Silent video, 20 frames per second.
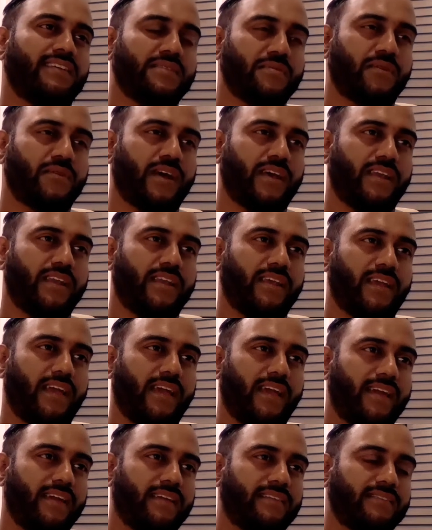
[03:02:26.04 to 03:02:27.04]
Right?
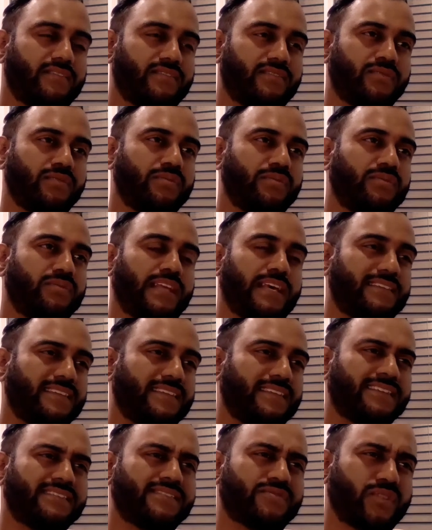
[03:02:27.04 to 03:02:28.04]
And two
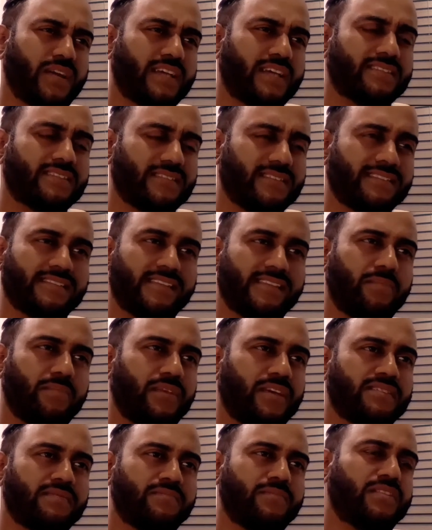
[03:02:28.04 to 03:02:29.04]
lightning strikes on the same
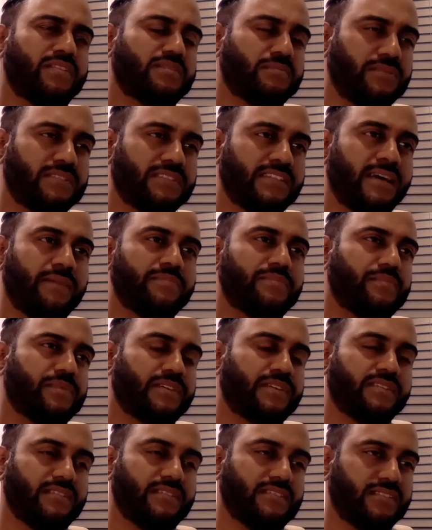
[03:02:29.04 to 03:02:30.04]
place multiple times
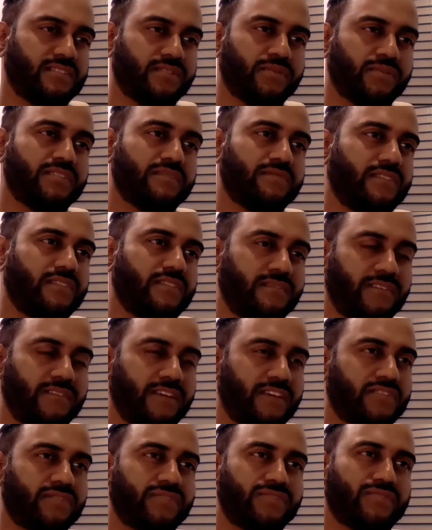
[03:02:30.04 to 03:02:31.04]
because a series of
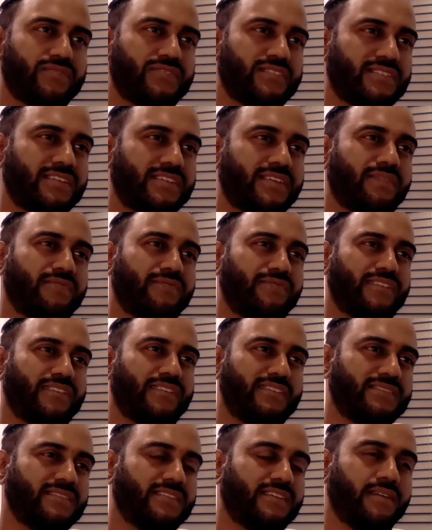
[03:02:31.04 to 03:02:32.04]
innovations or
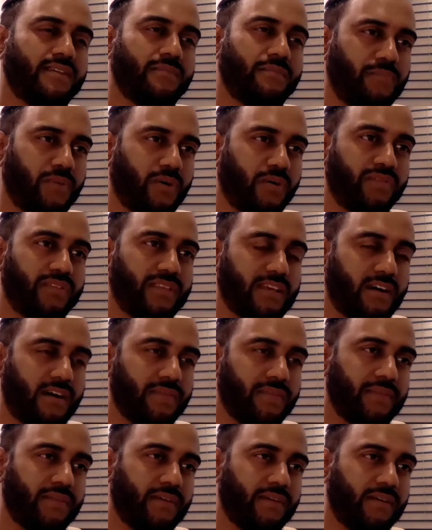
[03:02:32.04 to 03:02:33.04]
discoveries, both
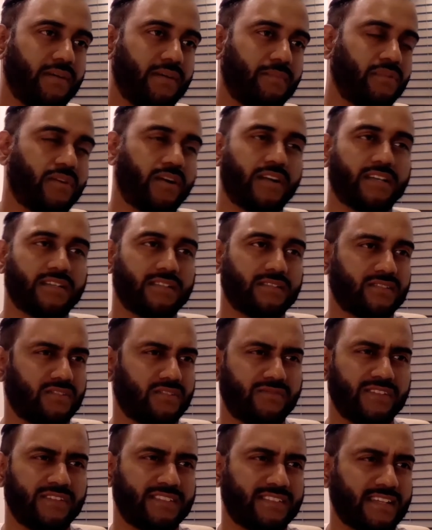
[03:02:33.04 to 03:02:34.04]
on the product
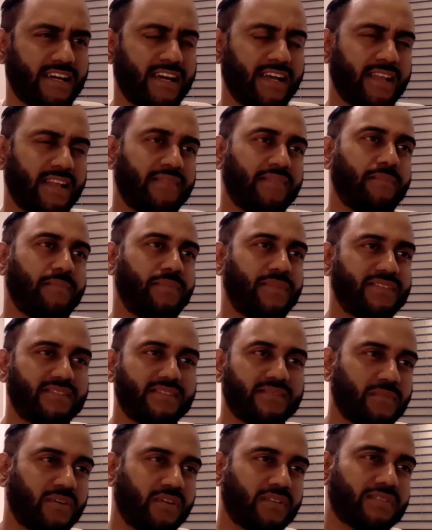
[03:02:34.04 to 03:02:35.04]
service side and the
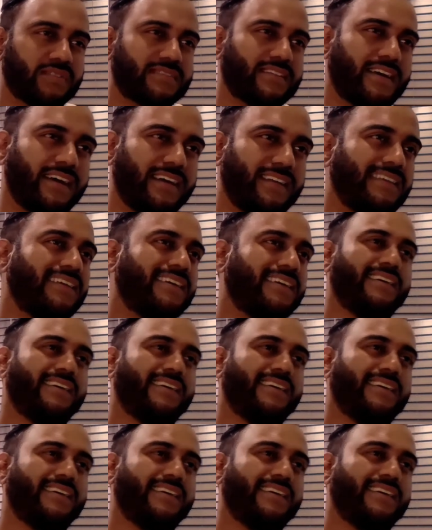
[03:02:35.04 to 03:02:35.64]
business model side,